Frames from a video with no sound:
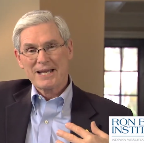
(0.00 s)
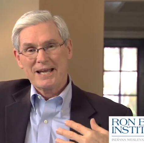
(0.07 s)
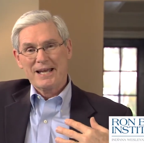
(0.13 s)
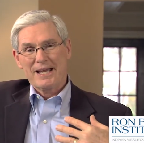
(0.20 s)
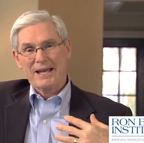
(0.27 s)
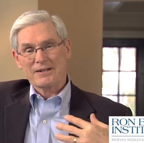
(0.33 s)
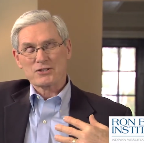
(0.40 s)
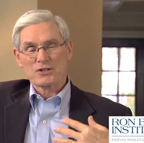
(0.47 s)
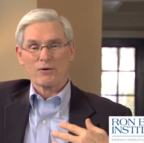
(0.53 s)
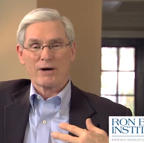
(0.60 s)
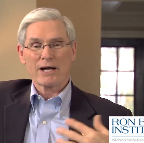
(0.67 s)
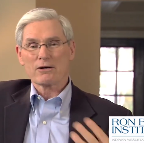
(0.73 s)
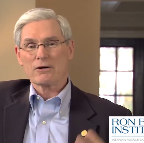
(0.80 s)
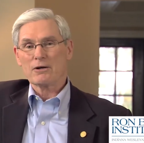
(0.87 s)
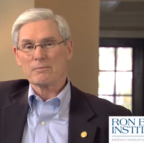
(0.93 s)
And so
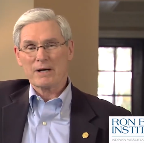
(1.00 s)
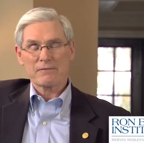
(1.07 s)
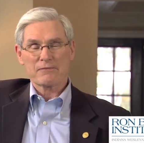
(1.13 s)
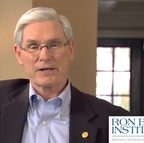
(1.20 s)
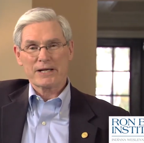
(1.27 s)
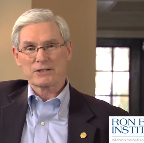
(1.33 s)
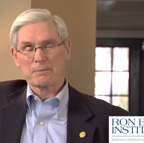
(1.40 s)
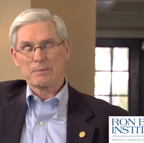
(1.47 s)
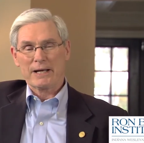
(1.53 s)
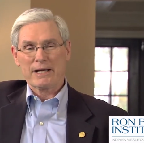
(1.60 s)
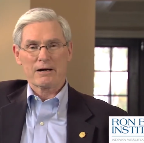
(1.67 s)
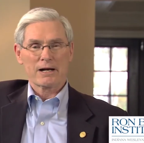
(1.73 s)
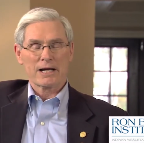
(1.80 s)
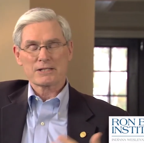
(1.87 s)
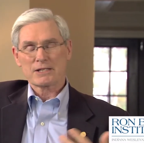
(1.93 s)
I called my financial
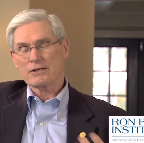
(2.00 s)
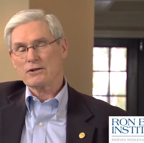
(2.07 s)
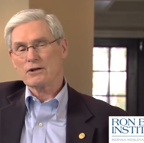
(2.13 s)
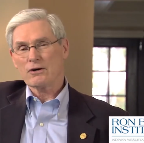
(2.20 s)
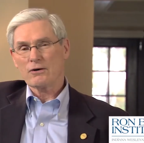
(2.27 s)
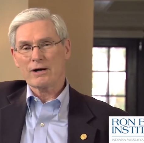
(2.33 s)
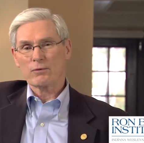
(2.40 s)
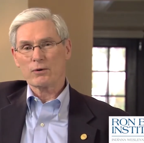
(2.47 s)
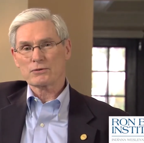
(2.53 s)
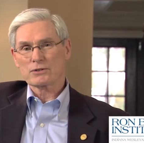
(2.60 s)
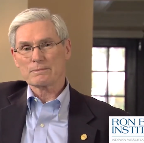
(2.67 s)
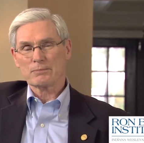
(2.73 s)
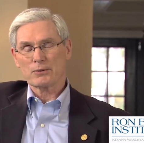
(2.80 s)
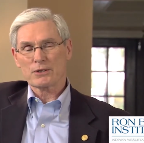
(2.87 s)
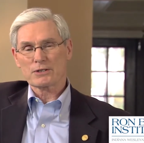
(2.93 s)
planner and I said, I wrote
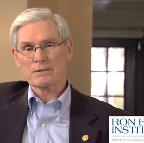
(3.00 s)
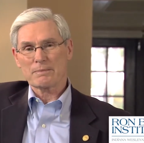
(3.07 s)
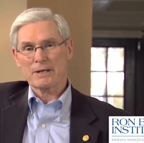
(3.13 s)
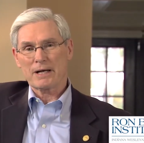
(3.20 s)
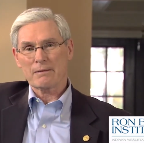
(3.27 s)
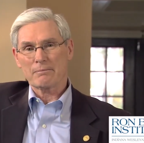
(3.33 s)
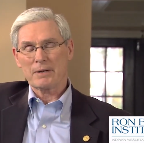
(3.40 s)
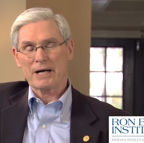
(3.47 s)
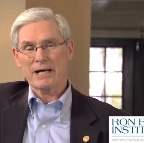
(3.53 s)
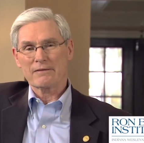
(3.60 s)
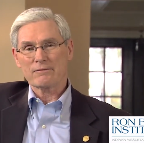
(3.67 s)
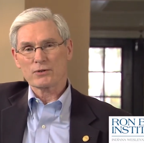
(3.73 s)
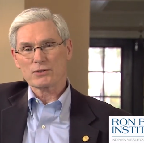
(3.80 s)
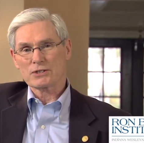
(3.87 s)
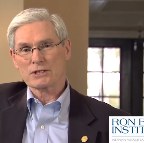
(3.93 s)
some books about buying
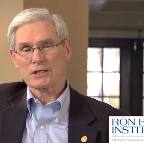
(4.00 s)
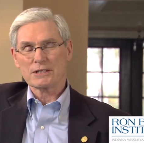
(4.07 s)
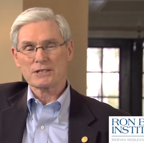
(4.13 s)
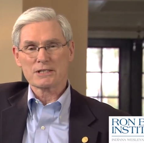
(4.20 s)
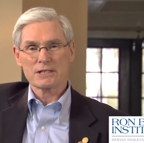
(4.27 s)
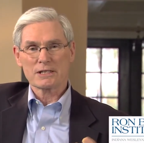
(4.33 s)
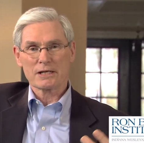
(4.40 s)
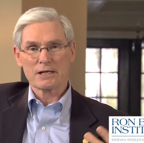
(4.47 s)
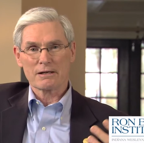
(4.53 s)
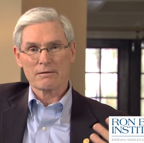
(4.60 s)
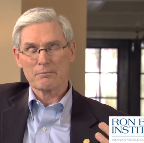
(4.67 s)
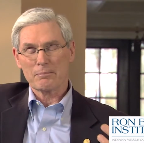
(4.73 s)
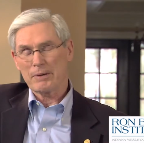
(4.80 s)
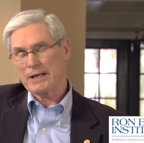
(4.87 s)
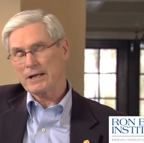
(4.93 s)
versus leasing
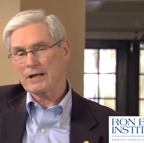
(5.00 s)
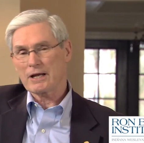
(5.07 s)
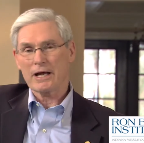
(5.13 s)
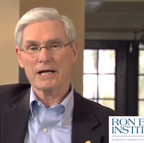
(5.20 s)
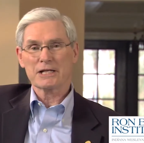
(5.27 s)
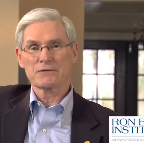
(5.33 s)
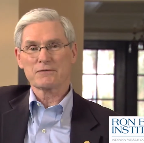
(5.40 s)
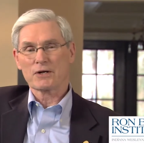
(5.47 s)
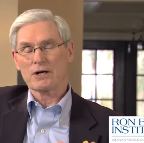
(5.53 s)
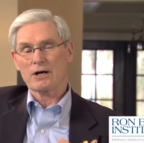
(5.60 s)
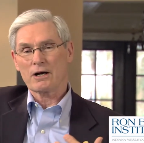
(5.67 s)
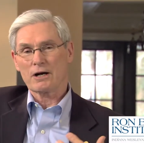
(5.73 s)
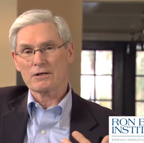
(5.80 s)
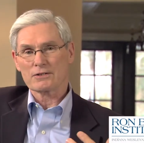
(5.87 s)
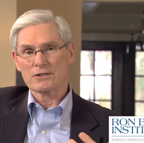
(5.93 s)
and paying cash for
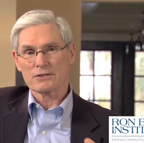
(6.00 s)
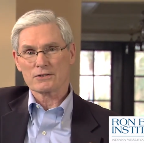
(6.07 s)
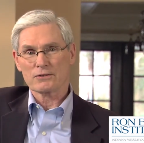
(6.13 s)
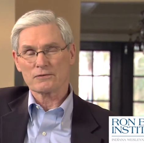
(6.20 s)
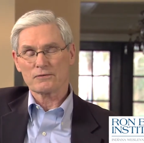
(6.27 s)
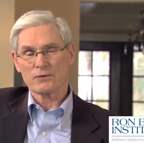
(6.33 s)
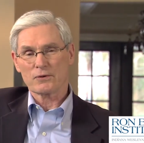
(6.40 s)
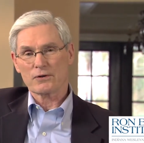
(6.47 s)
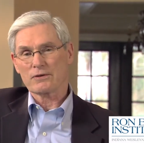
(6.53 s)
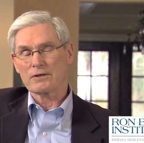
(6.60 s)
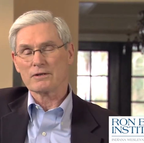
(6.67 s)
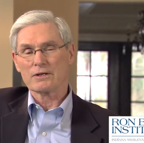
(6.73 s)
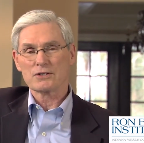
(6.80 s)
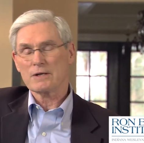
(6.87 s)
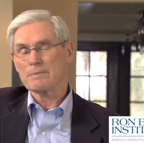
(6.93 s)
cars and so forth, and
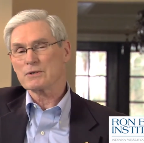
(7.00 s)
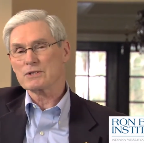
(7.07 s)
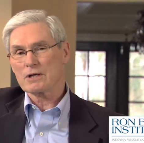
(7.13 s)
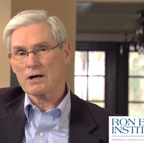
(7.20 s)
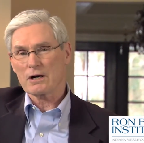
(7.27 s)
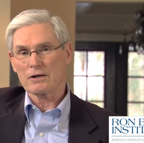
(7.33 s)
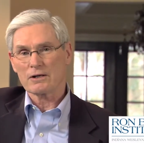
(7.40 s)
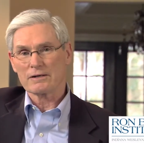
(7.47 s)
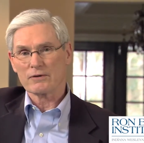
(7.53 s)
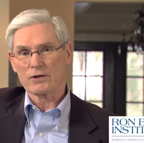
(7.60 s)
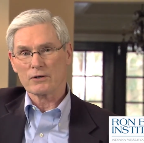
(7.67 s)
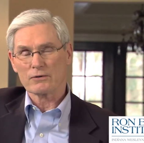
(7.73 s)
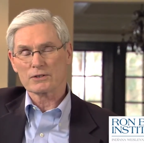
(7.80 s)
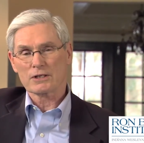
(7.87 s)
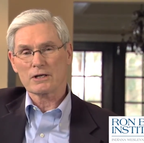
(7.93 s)
the cheapest car you'll ever
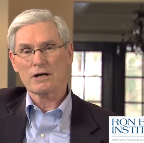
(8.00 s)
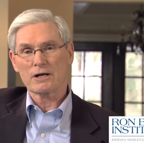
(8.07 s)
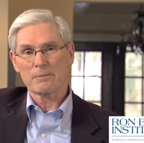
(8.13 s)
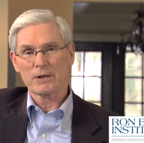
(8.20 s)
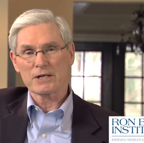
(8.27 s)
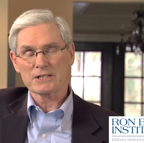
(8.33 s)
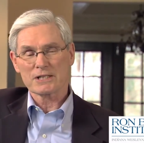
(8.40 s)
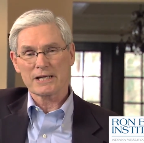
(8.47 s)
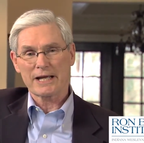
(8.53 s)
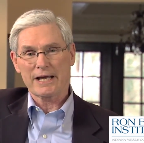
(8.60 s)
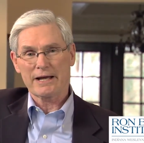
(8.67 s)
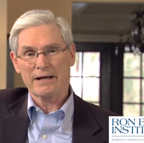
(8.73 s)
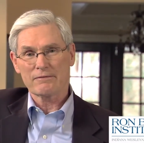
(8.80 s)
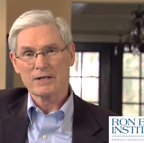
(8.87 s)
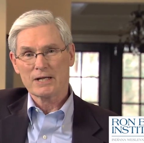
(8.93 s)
own is the car you presently
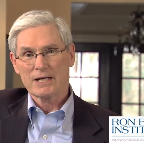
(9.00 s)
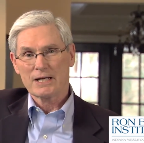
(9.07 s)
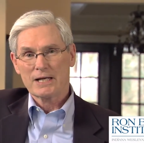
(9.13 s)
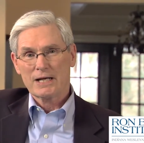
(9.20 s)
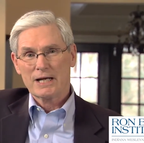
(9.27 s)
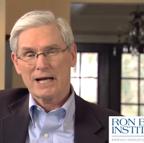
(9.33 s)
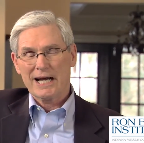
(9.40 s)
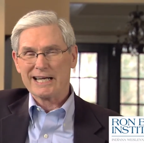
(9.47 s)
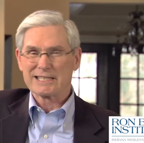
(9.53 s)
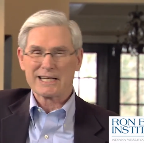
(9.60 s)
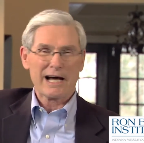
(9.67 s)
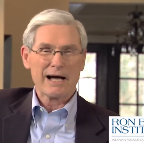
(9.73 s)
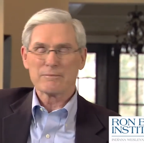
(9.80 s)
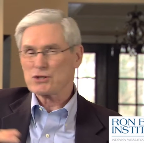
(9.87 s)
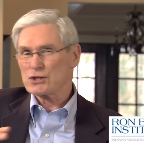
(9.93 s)
have. I said,
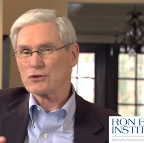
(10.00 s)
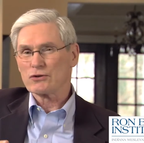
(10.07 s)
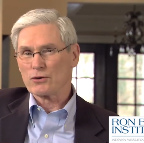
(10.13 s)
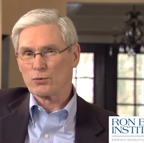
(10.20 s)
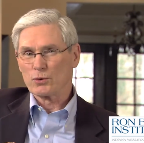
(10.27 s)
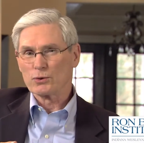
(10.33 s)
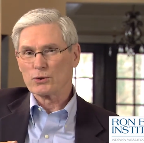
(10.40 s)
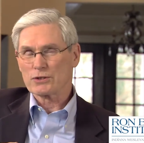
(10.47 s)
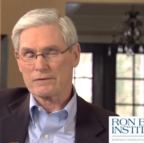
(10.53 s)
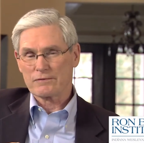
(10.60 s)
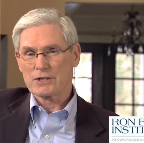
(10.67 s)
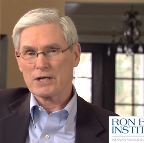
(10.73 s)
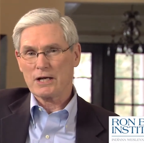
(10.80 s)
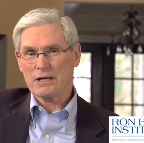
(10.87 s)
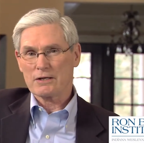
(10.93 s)
I'm sure the rules have
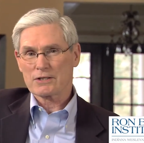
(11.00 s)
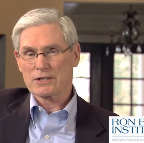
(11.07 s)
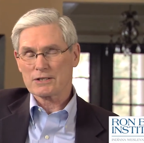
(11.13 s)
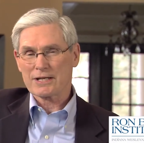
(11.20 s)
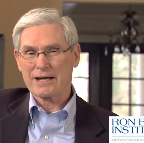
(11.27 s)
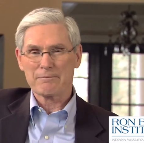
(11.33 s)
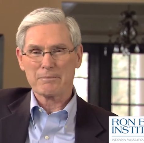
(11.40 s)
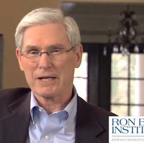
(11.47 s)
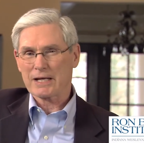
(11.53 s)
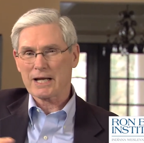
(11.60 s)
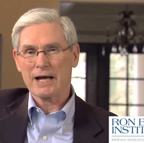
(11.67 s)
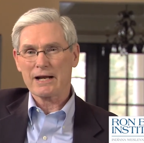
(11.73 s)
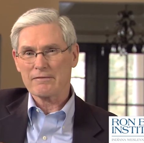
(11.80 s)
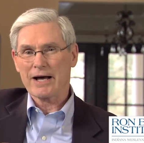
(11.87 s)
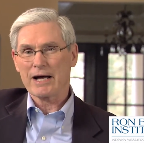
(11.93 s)
changed since I've been
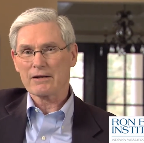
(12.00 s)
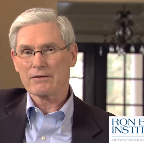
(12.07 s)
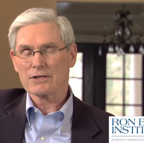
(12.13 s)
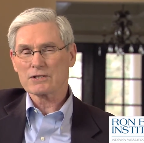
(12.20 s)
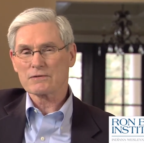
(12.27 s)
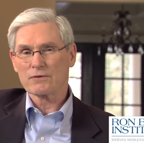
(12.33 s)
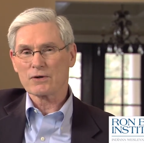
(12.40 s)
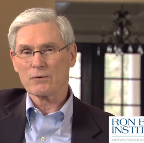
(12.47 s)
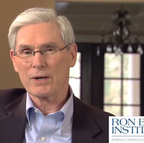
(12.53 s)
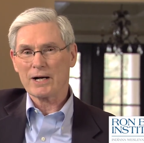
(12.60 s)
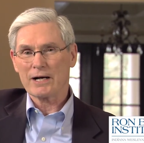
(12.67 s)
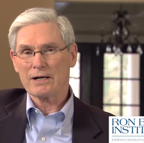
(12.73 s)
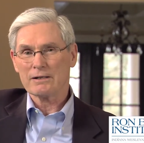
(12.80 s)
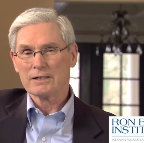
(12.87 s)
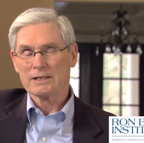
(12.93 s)
kind of out of this for a
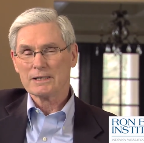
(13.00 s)
while.